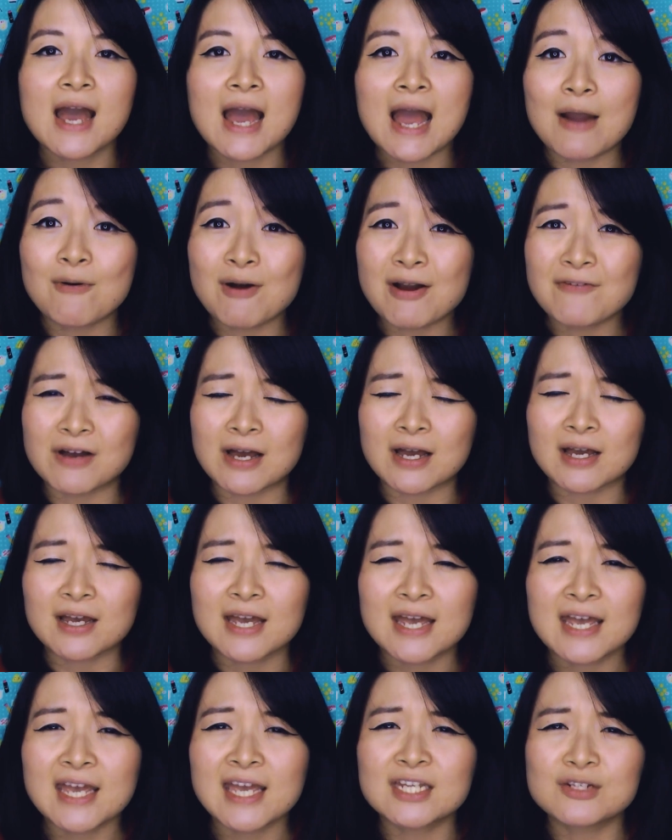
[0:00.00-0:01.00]
However,
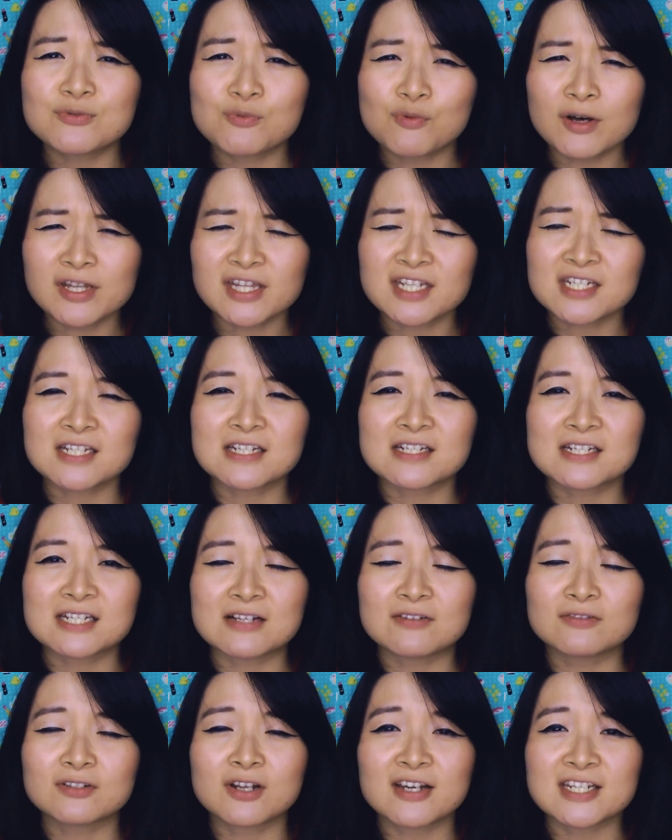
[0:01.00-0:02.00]
it wasn't
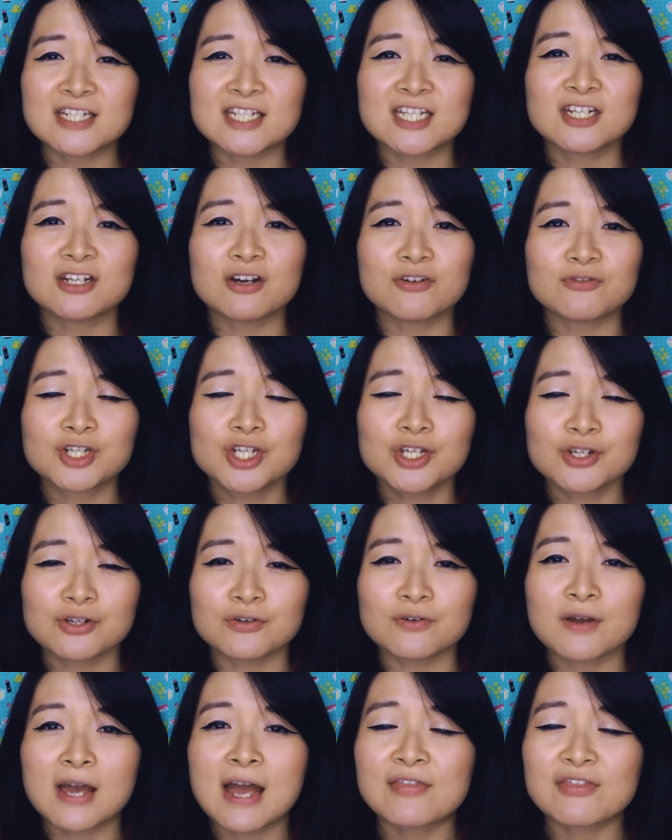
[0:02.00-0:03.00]
until
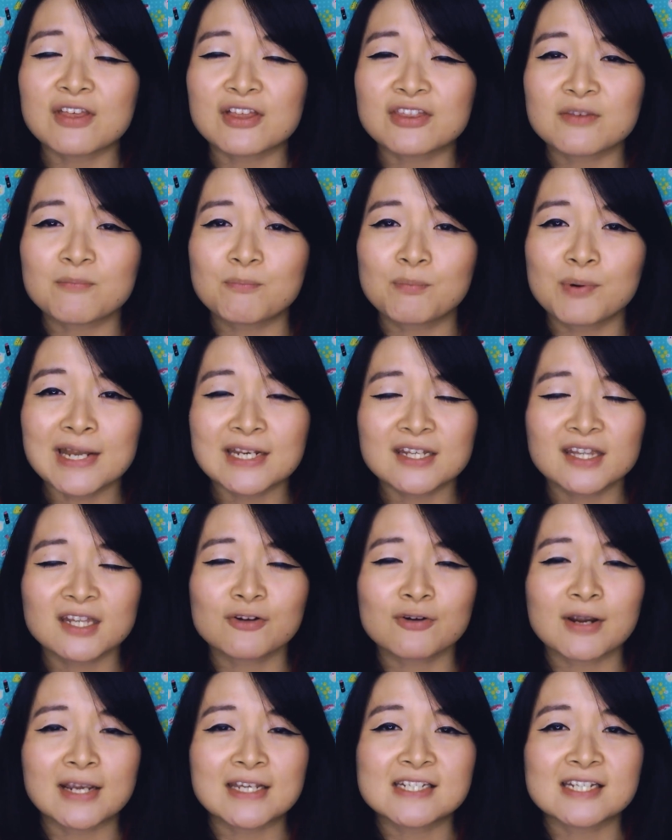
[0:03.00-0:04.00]
1902 that the Brits
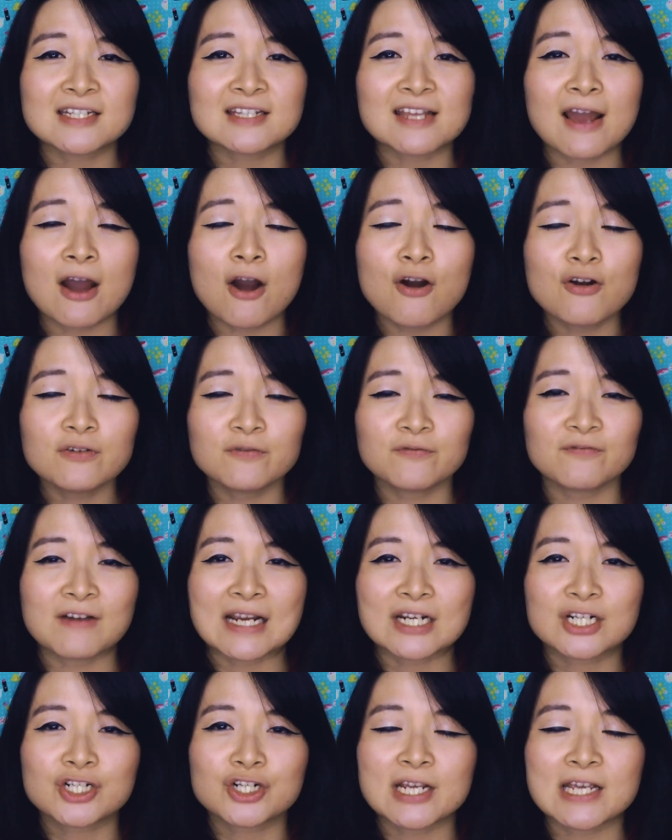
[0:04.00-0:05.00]
created their own
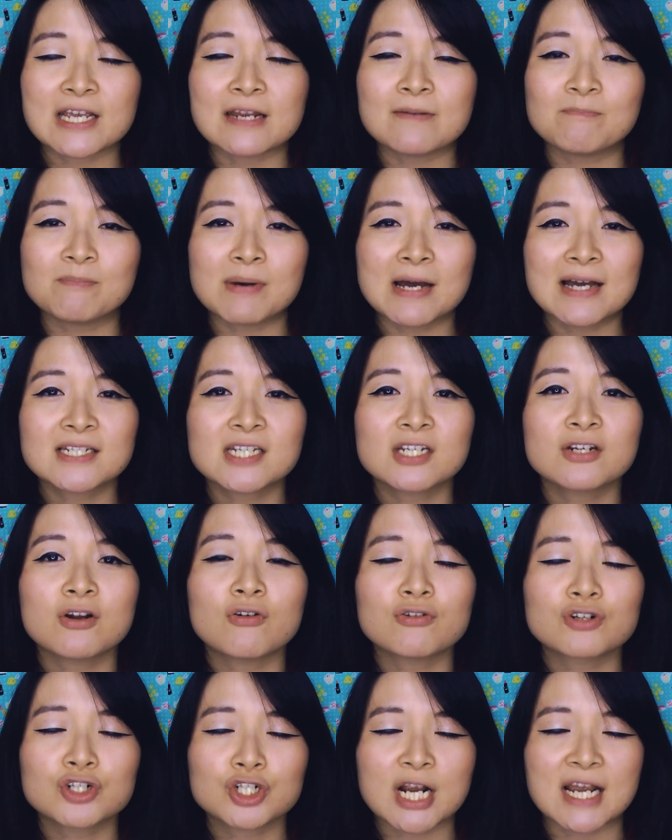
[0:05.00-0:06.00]
factory in
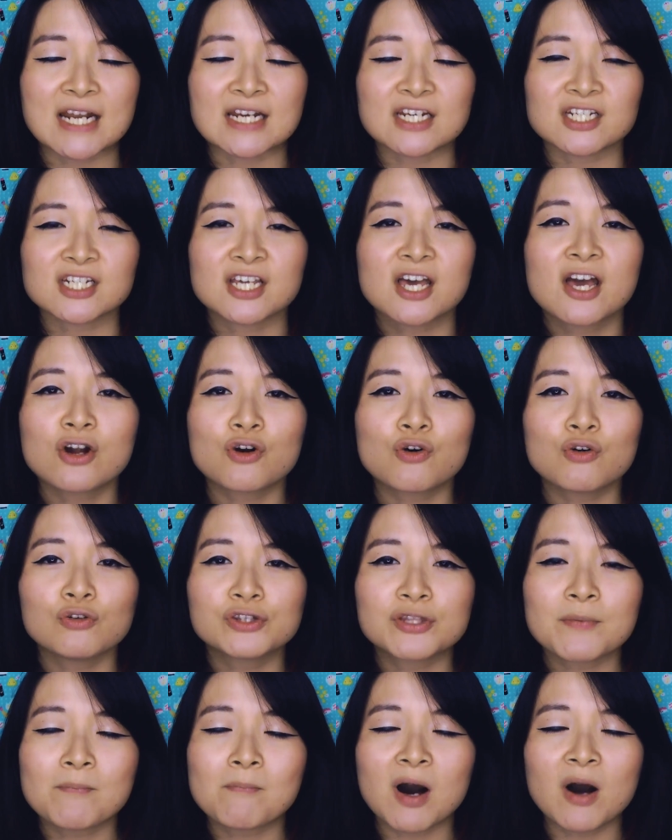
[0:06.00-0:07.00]
Burton-on-Trent
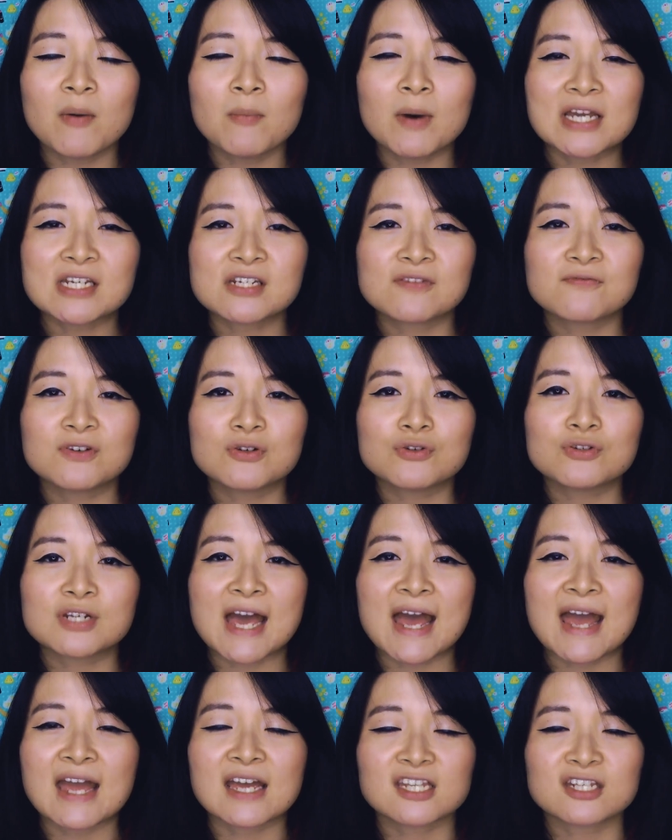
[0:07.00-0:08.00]
called the Marmite
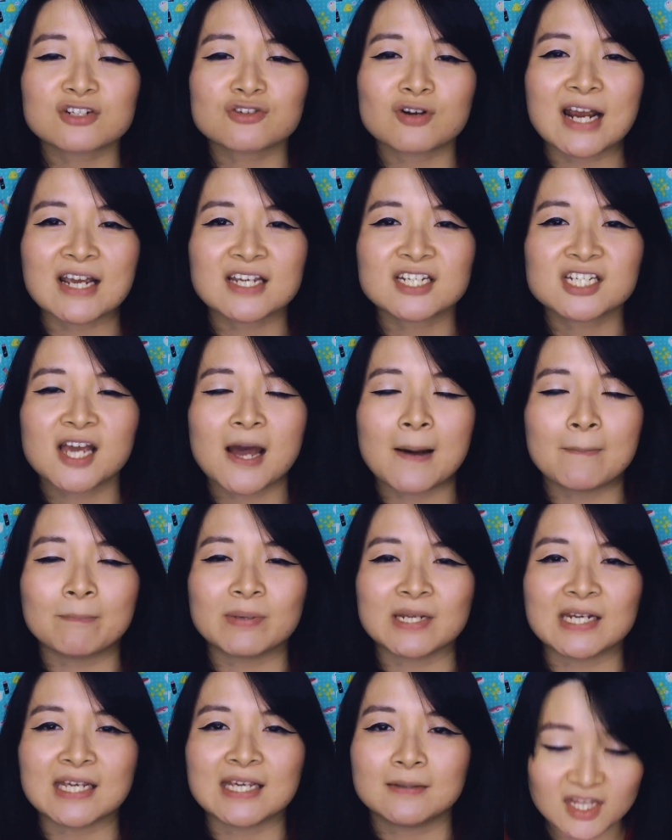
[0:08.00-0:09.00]
Food Extract
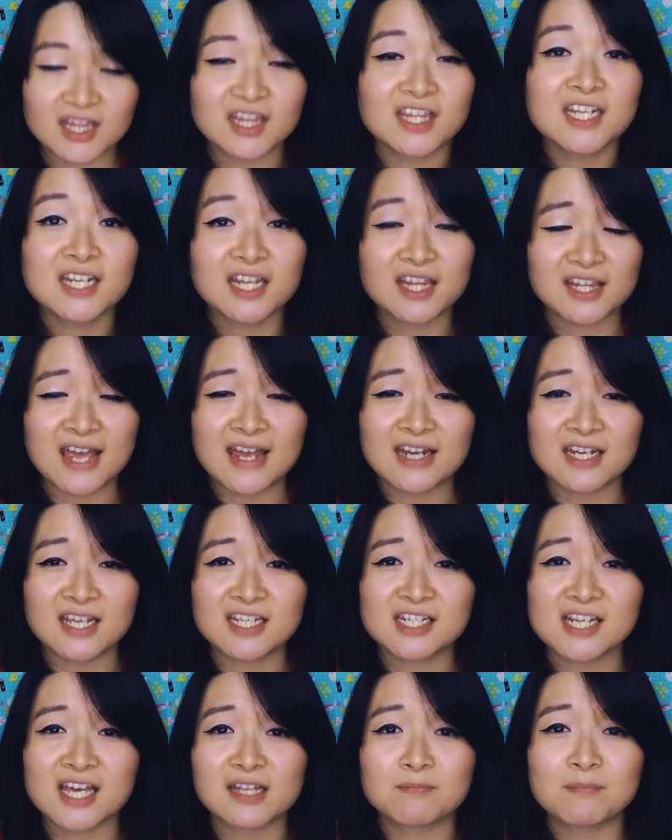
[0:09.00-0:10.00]
Company. Since then,
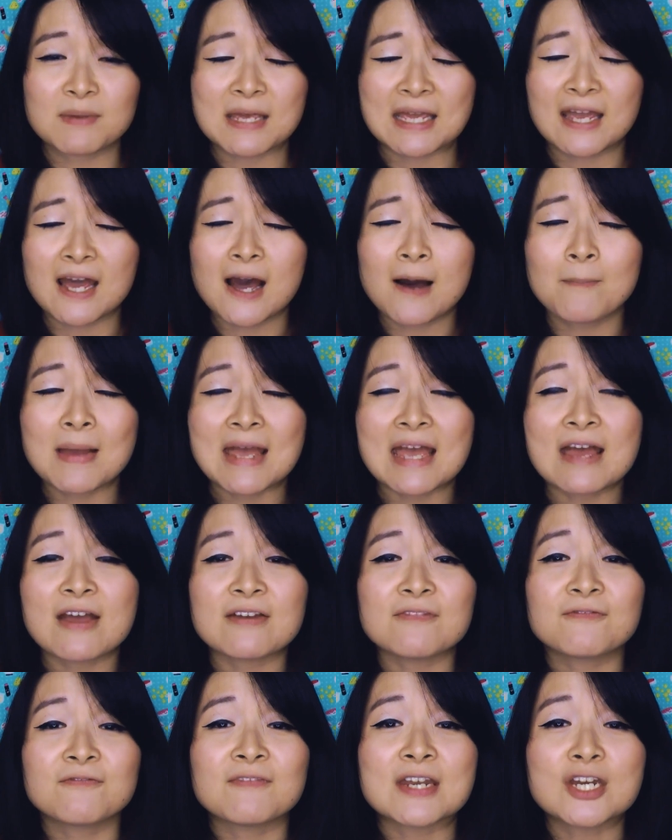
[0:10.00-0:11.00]
it has become
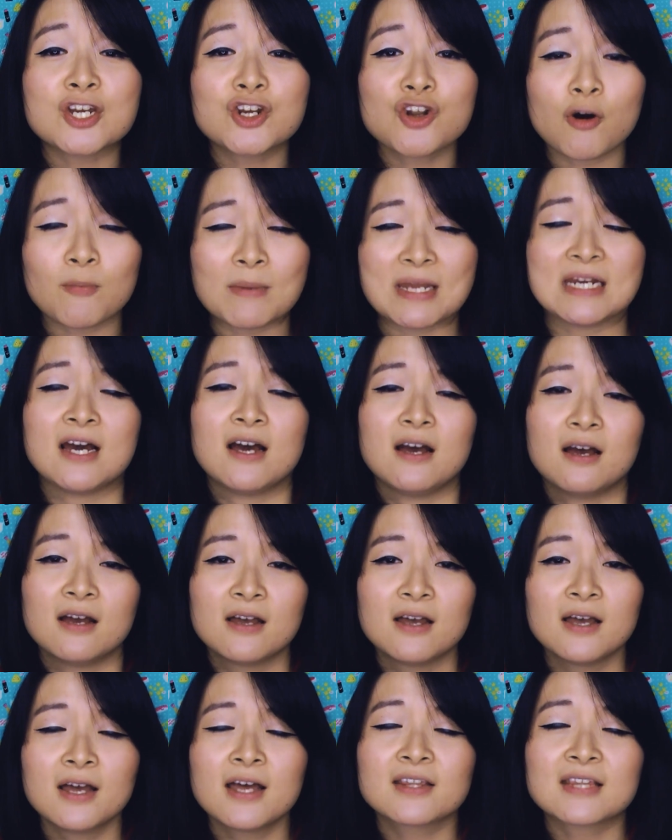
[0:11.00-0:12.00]
a phenomena
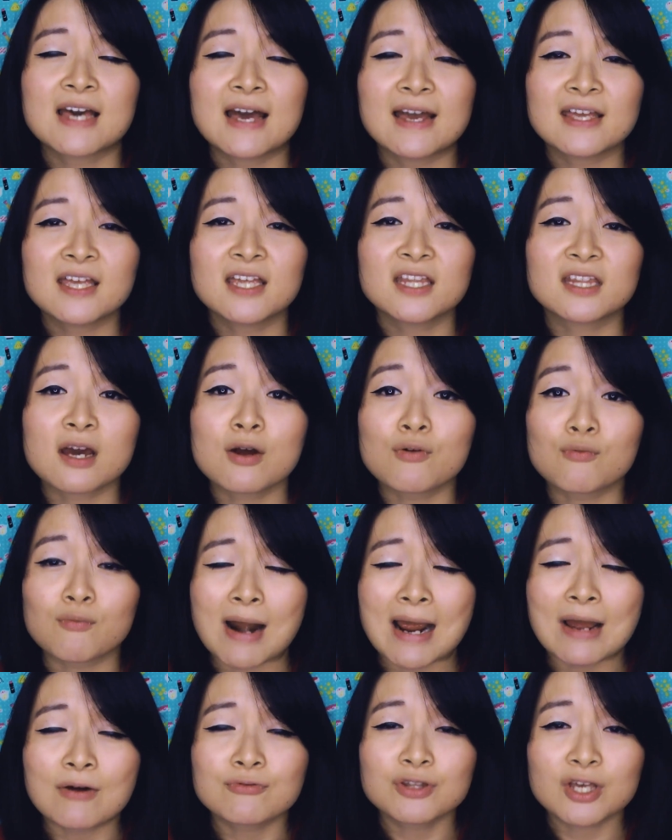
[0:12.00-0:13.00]
that is
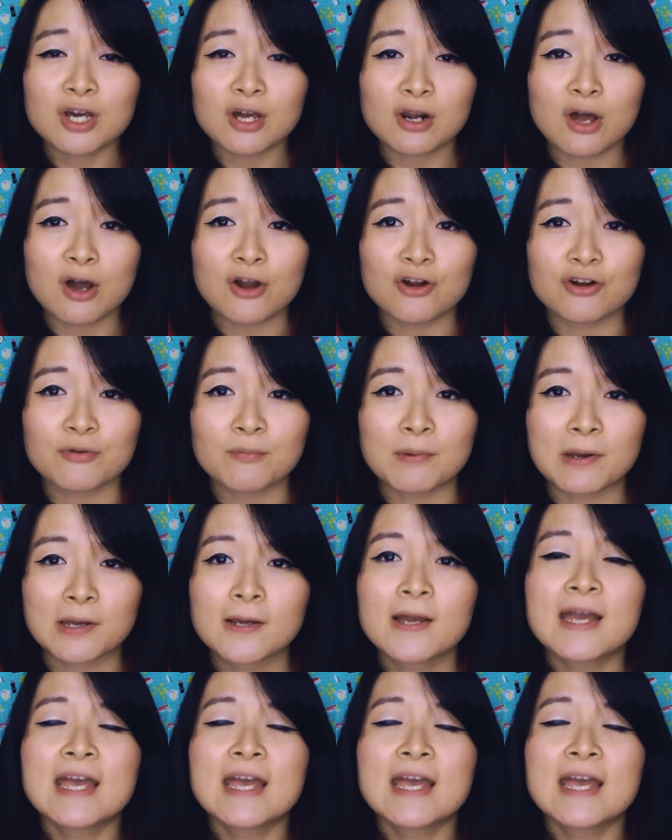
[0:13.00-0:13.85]
around the globe.